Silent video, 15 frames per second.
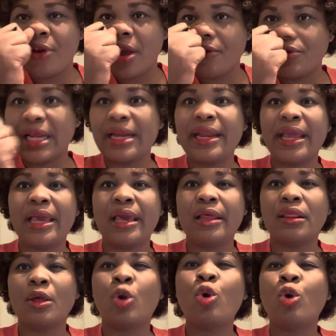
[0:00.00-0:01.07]
heaven and
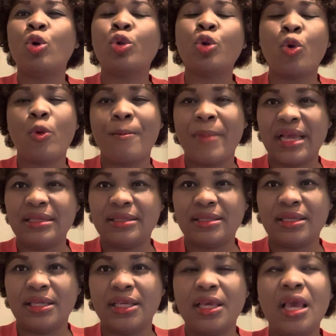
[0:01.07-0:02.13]
earth, God
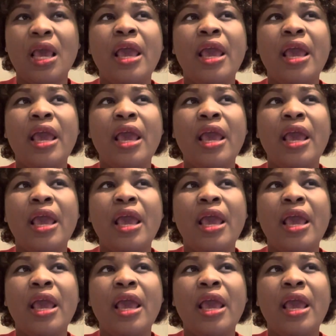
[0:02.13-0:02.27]
Almighty.